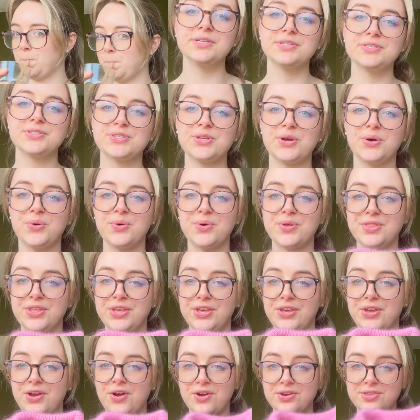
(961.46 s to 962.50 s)
So the
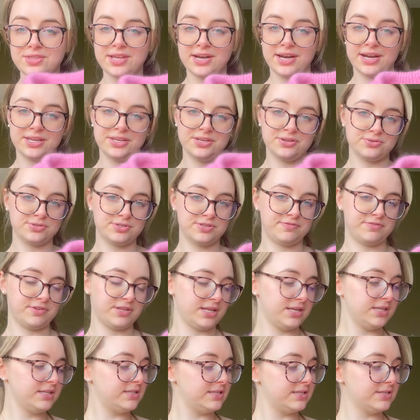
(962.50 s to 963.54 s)
yarn that I used for
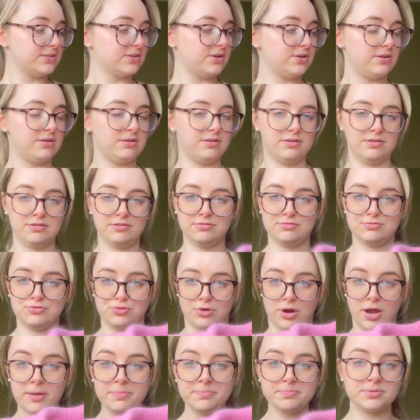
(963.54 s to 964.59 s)
this is all
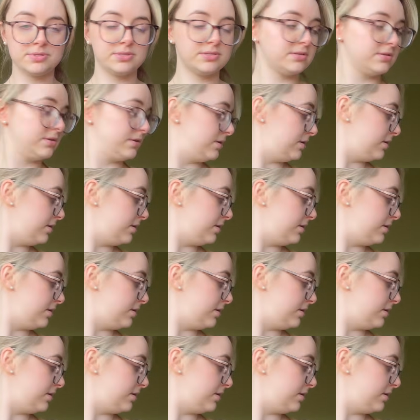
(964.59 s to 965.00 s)
drops.